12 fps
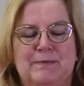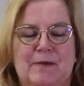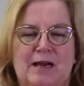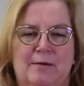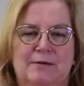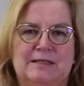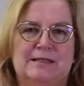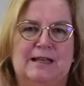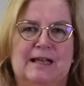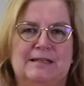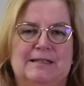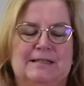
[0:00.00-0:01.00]
My name is
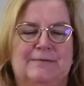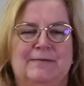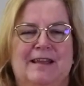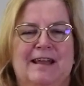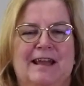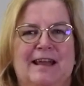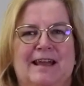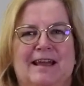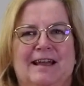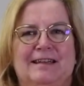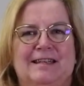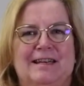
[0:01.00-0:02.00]
Celeste.
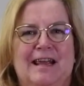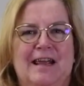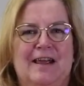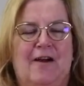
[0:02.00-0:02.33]
Today